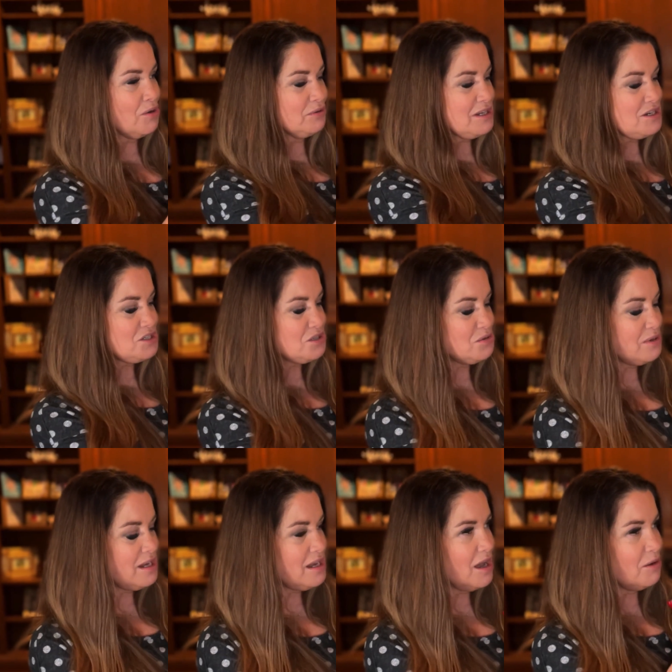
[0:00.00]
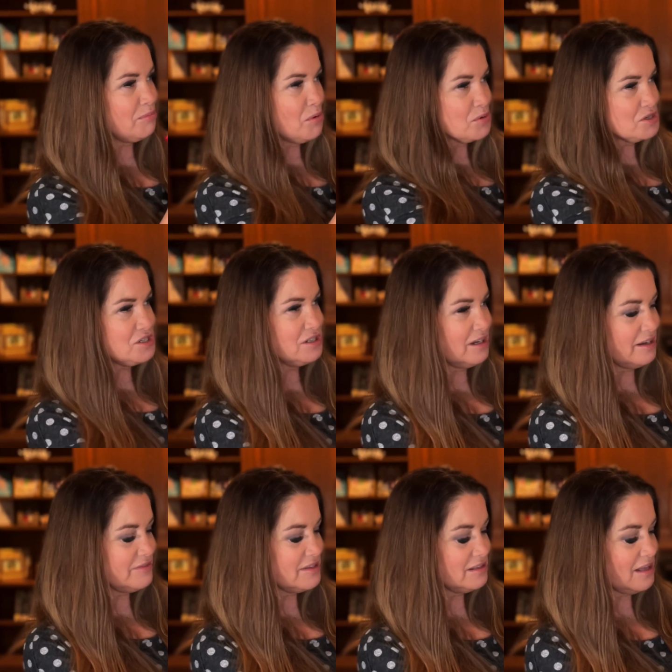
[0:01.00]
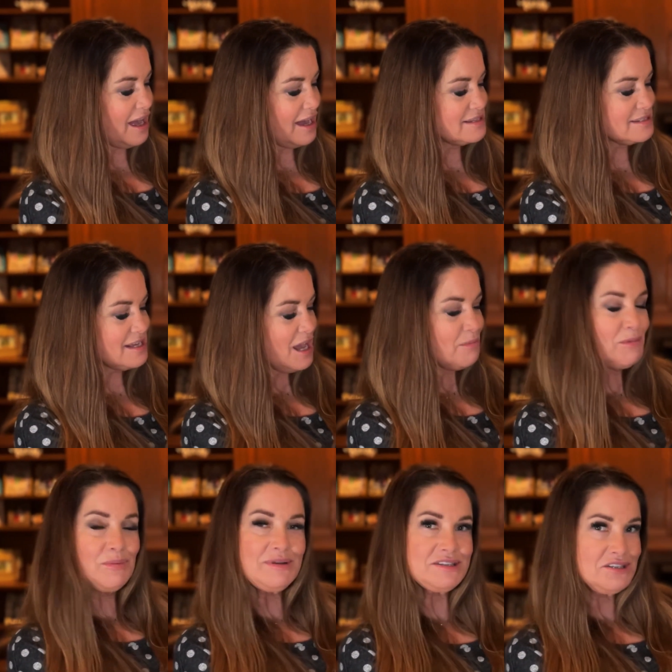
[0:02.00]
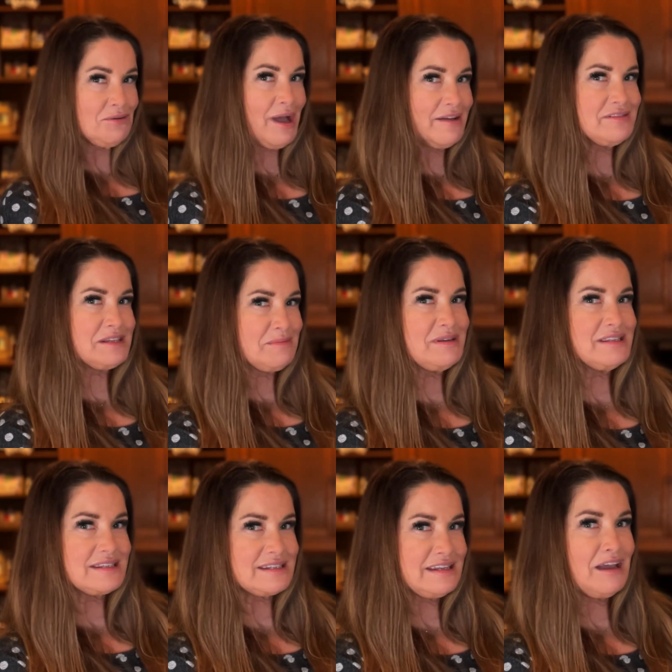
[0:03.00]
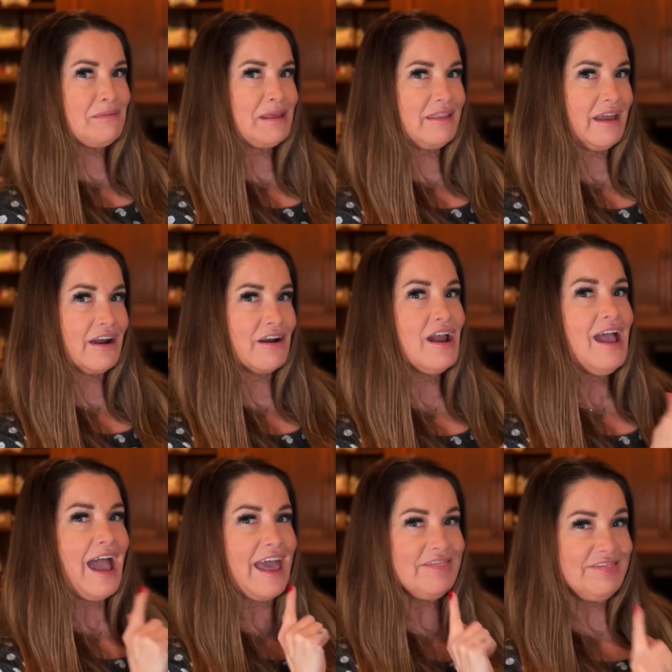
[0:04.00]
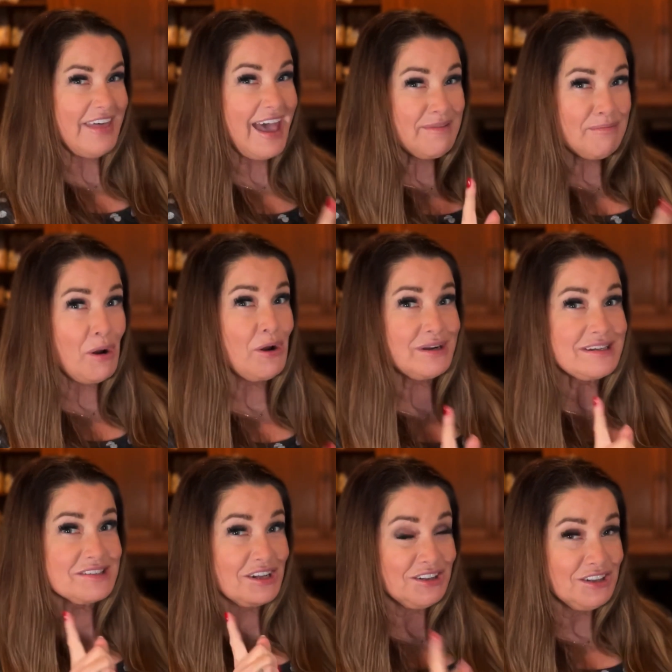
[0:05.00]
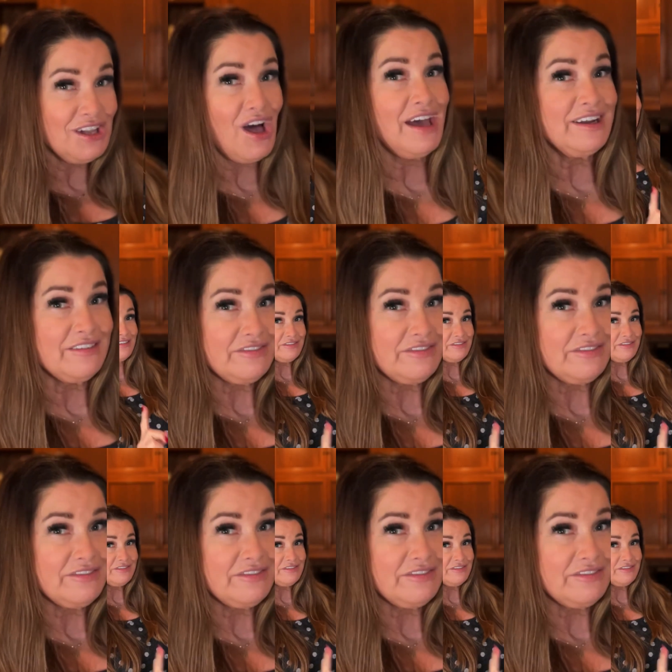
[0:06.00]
only doing a portion of the glass, but we still have some of the stem in there, and that part is a lot of